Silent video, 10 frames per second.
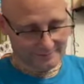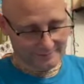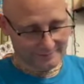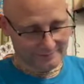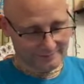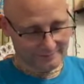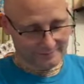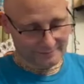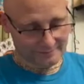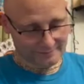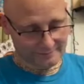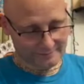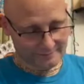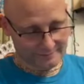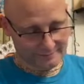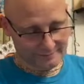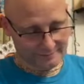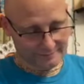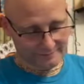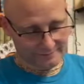
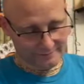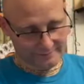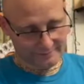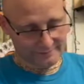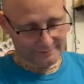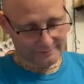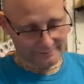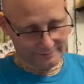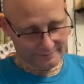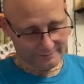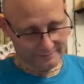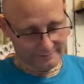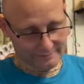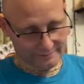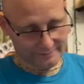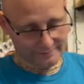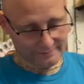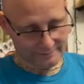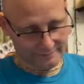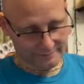
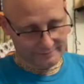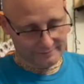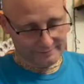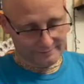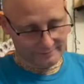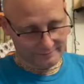No words are spoken by the person on screen.